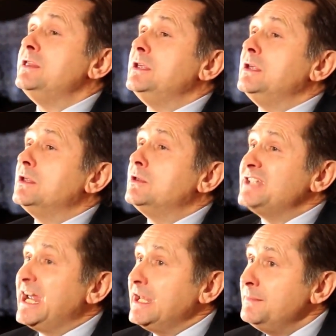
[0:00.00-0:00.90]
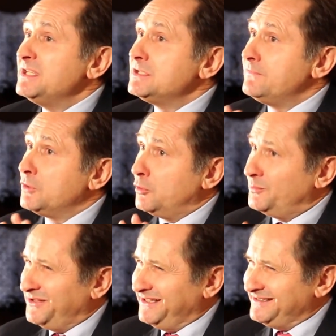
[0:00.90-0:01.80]
the, the dynamics of the
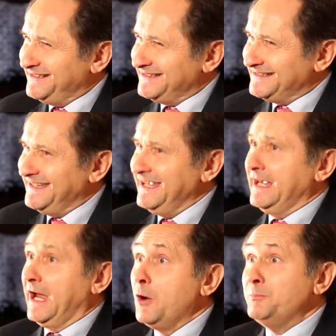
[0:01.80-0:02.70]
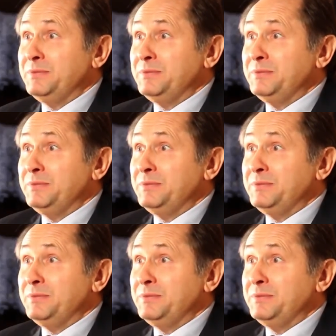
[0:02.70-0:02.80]
corporations, how